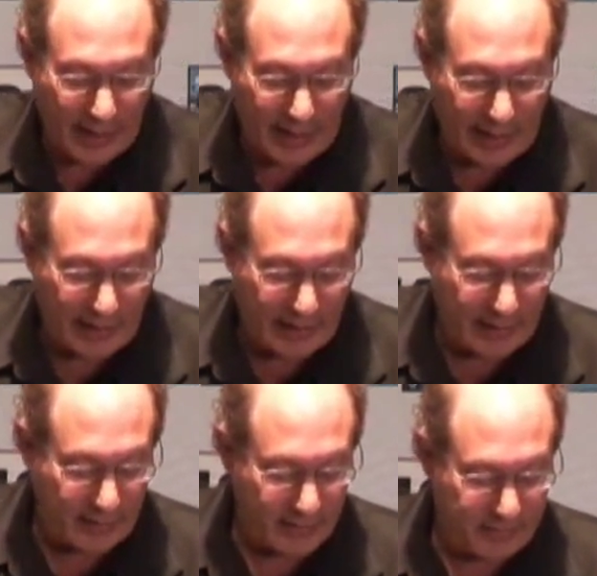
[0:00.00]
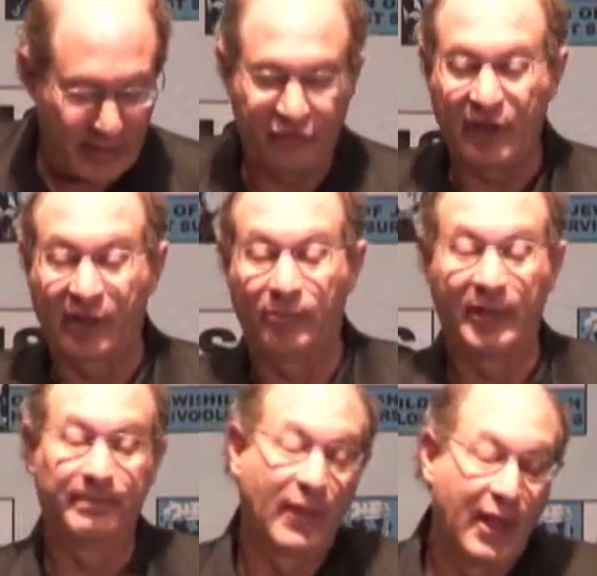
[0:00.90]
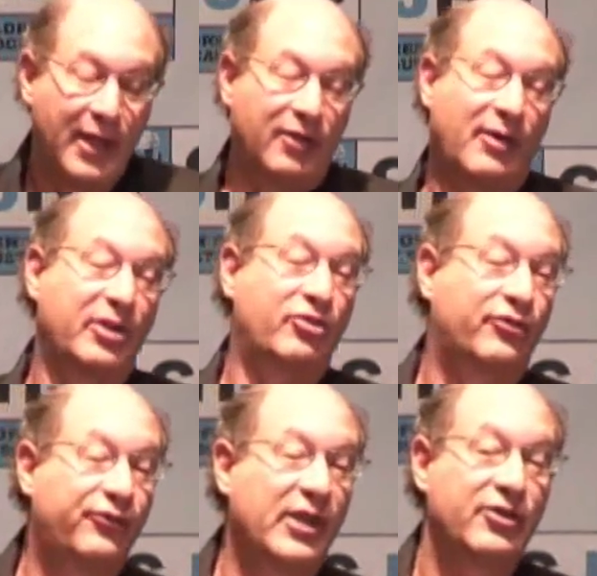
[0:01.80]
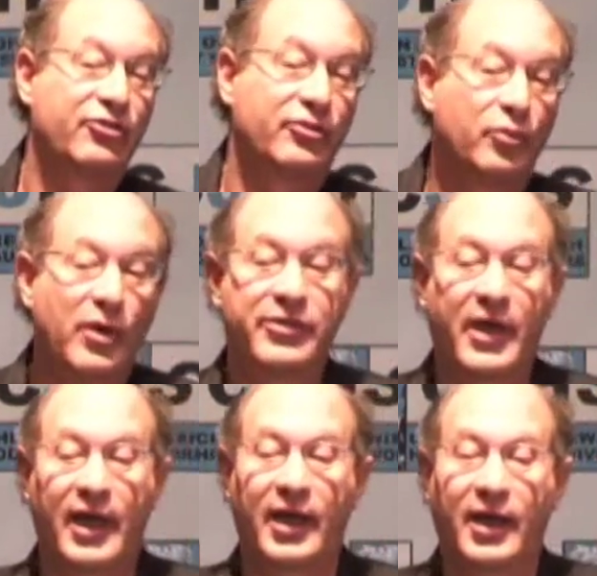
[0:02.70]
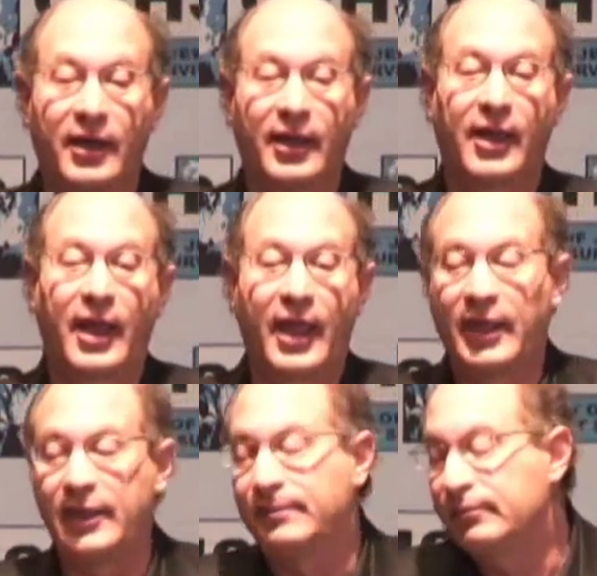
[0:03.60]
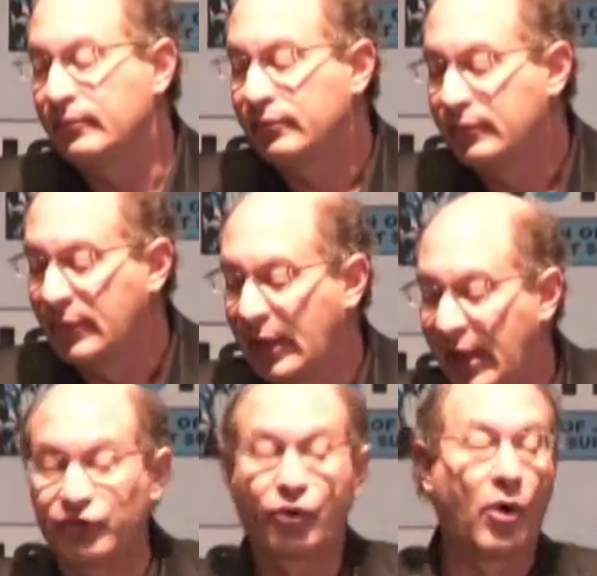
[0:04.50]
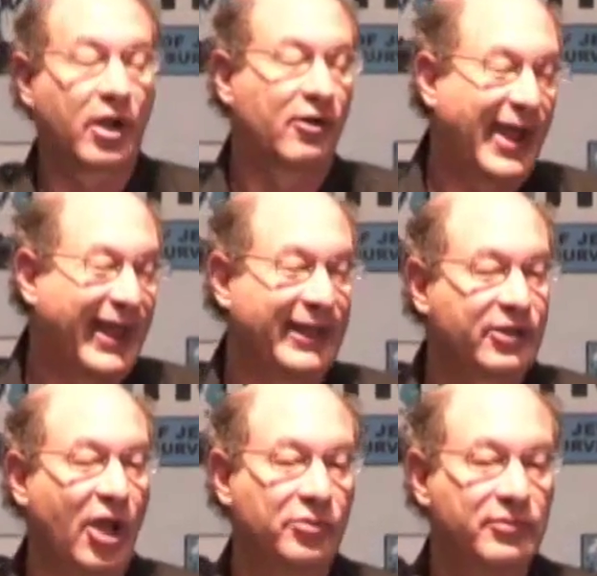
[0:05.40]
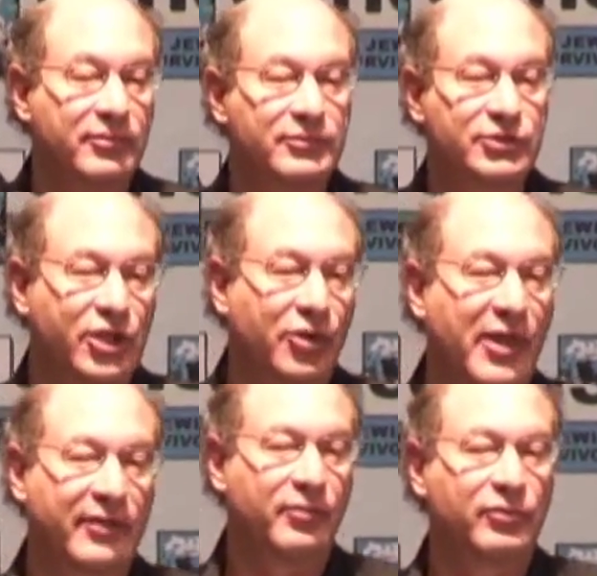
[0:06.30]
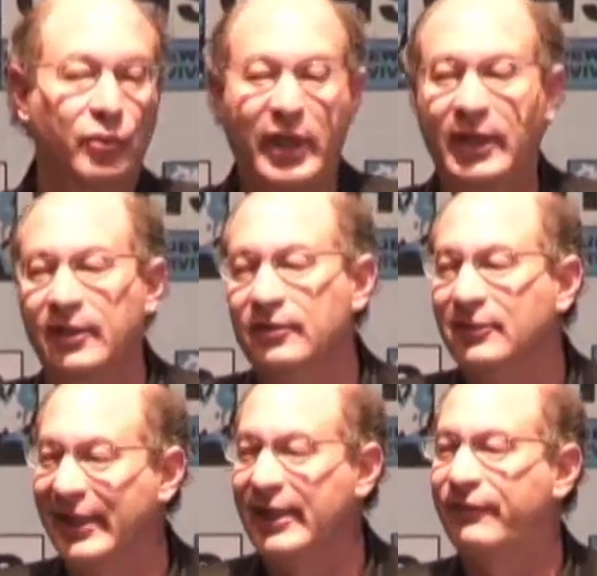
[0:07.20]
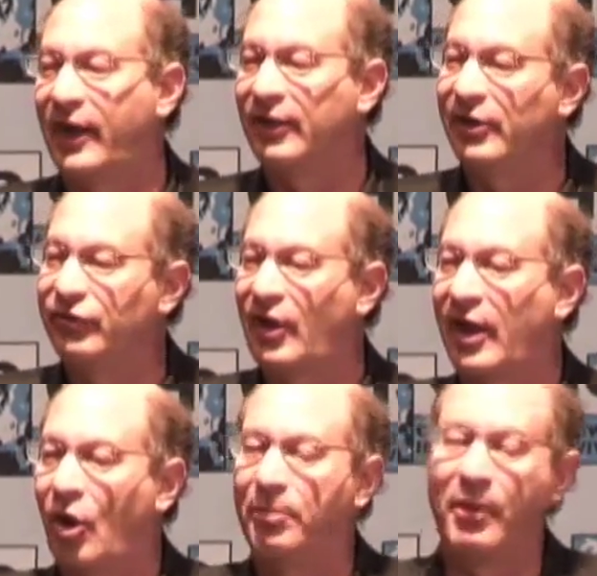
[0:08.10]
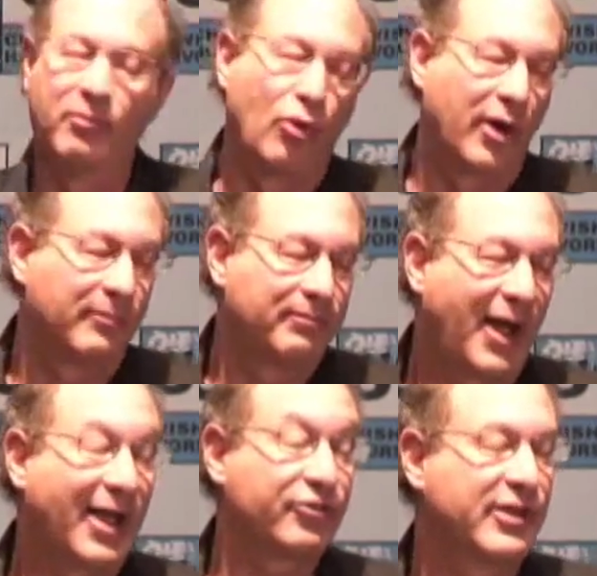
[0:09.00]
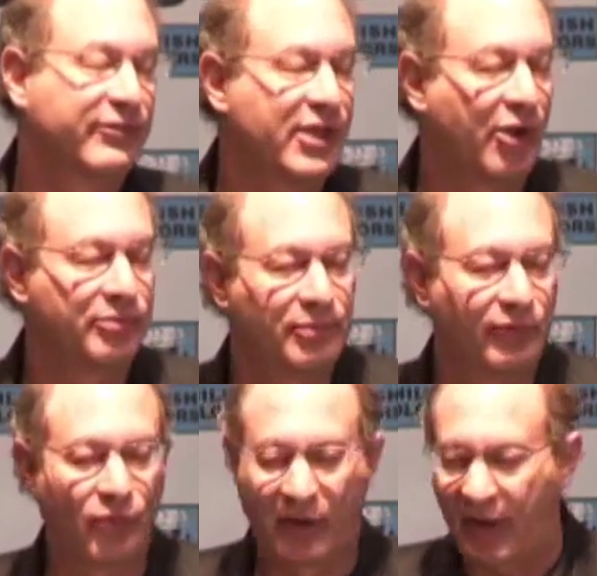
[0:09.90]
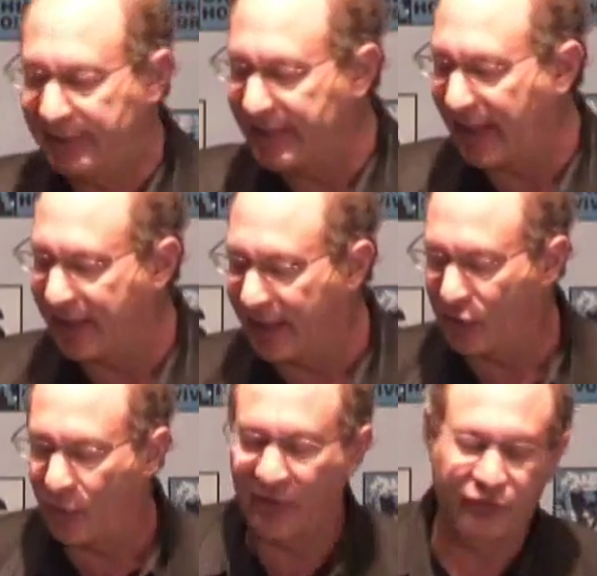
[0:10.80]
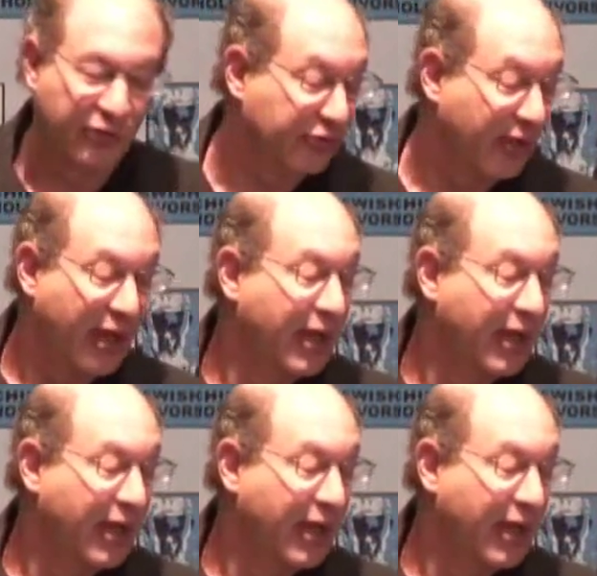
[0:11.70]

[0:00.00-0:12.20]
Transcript: a peace settlement. Let me just finish with a historical anecdote, so that we leave on, at least I hope, a more positive note before I take questions.